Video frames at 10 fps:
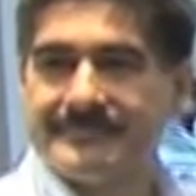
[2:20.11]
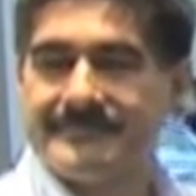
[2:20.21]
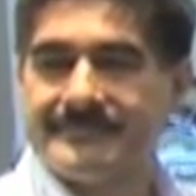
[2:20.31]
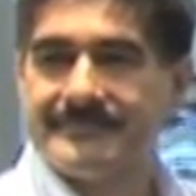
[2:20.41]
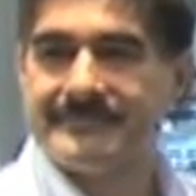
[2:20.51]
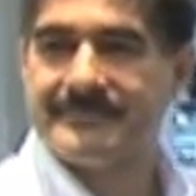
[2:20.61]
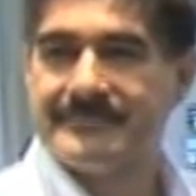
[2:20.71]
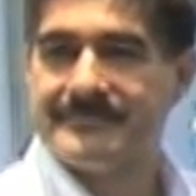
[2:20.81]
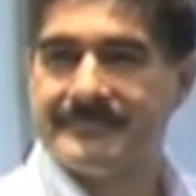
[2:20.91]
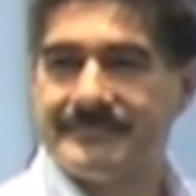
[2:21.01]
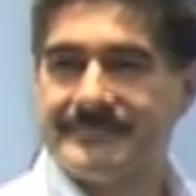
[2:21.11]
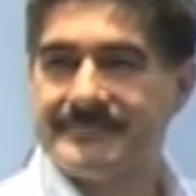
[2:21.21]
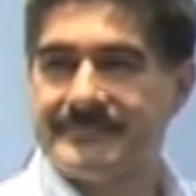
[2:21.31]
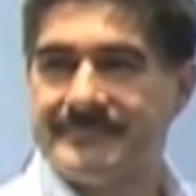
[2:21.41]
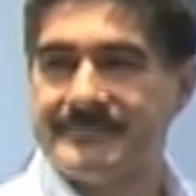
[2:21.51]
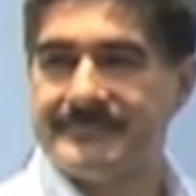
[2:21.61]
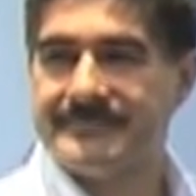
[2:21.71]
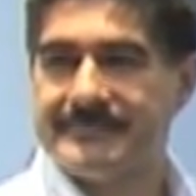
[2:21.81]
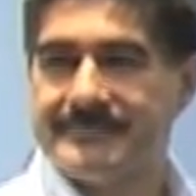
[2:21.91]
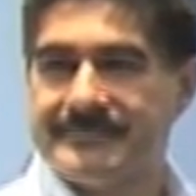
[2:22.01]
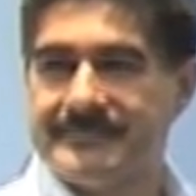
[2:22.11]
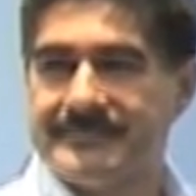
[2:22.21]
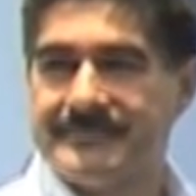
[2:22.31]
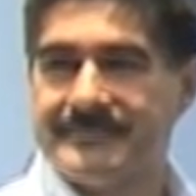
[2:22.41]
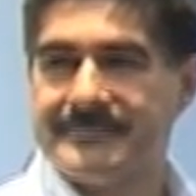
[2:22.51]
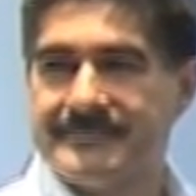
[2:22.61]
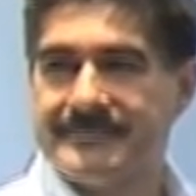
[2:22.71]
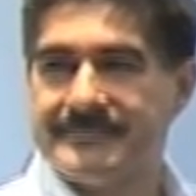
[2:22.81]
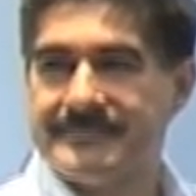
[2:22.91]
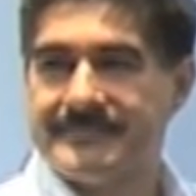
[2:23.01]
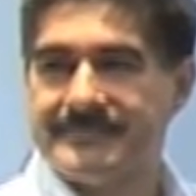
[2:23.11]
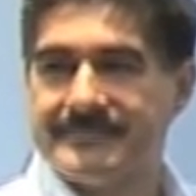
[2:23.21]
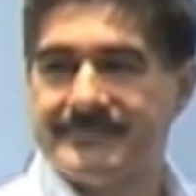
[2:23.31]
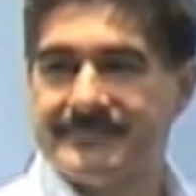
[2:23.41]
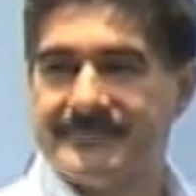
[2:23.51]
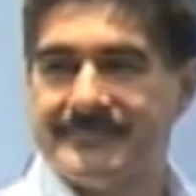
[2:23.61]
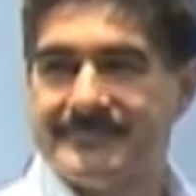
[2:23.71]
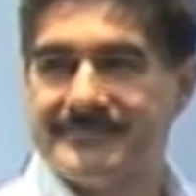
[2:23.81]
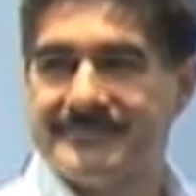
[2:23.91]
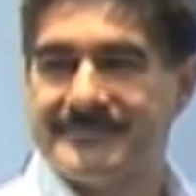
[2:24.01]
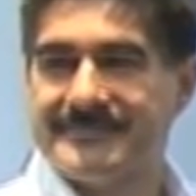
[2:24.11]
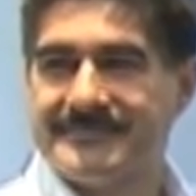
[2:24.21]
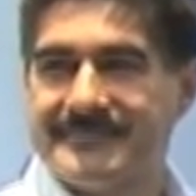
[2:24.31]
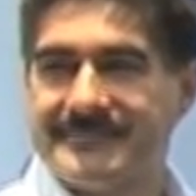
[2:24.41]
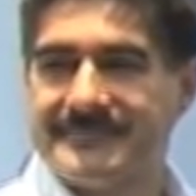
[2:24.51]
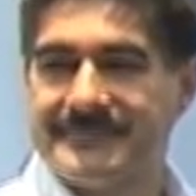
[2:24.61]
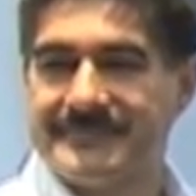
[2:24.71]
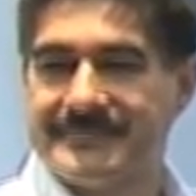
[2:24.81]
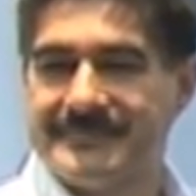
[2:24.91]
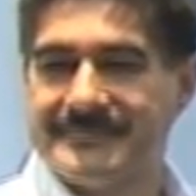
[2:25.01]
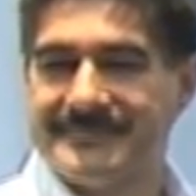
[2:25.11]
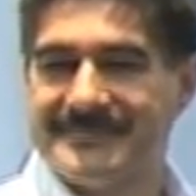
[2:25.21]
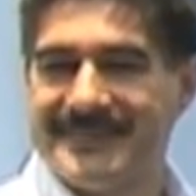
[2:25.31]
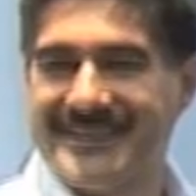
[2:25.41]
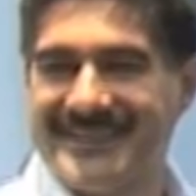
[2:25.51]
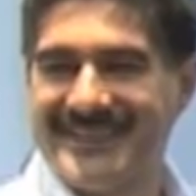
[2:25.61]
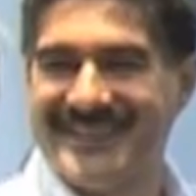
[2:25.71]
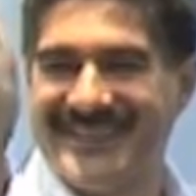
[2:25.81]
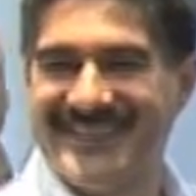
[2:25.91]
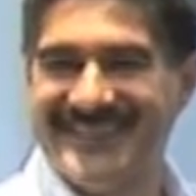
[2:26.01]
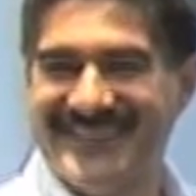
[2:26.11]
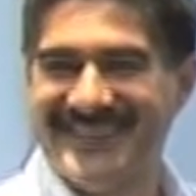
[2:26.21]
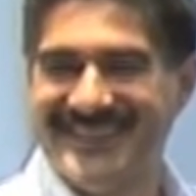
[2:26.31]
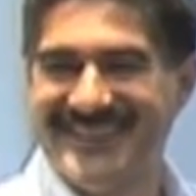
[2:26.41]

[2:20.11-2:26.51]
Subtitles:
[no speech]